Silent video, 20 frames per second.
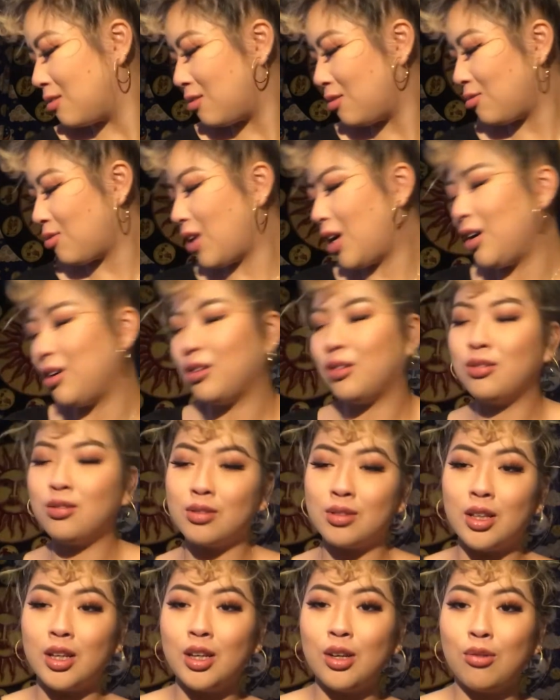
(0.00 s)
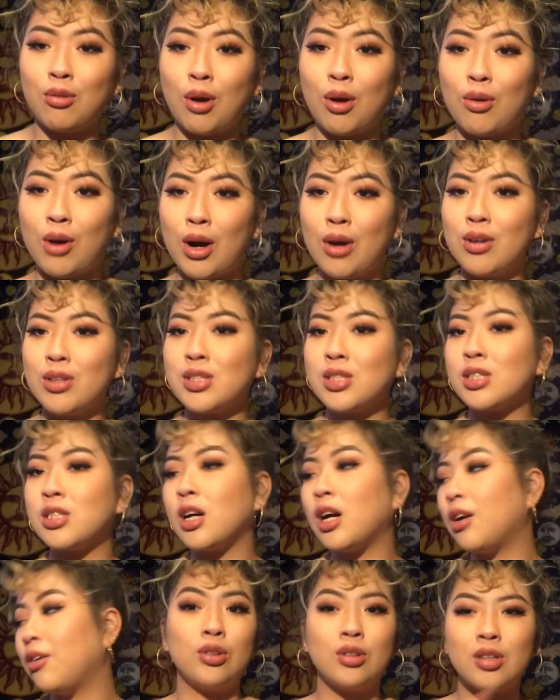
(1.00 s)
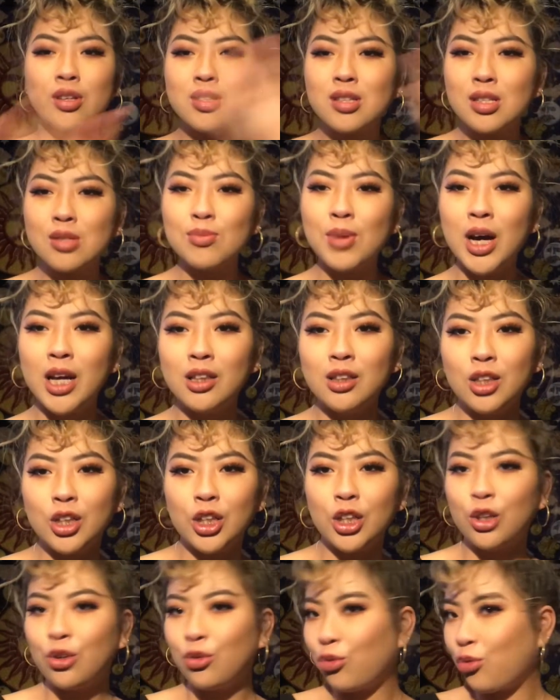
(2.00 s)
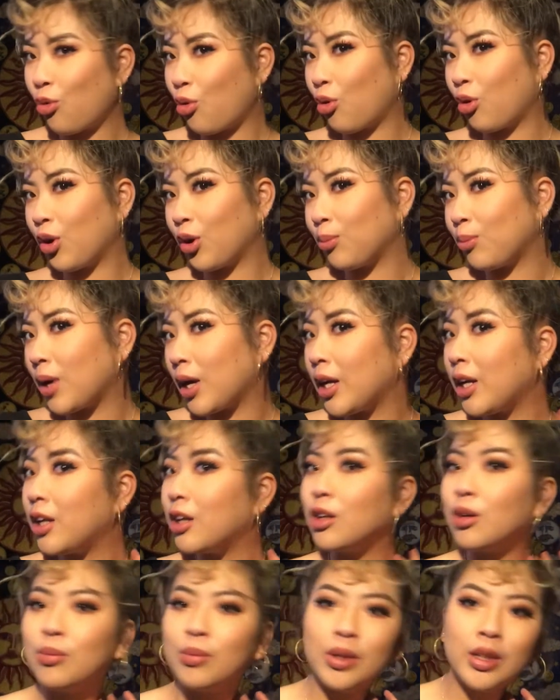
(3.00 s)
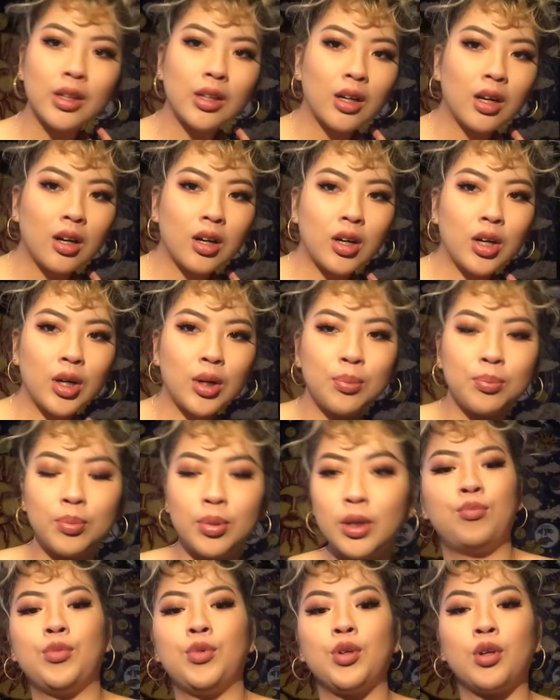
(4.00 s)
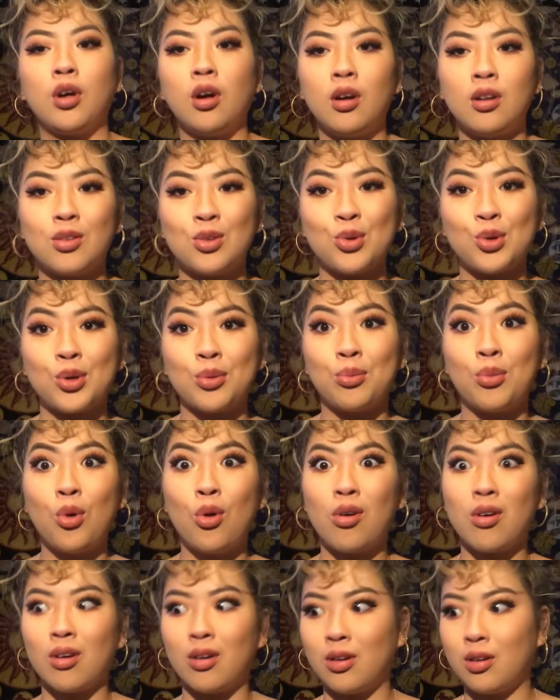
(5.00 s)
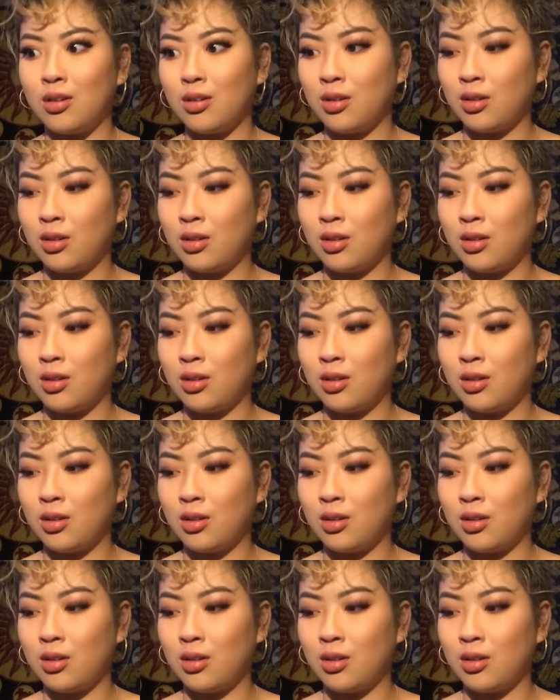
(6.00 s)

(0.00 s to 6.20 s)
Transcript: while they grow out and stuff. This is my look for my hair being up. Contour more.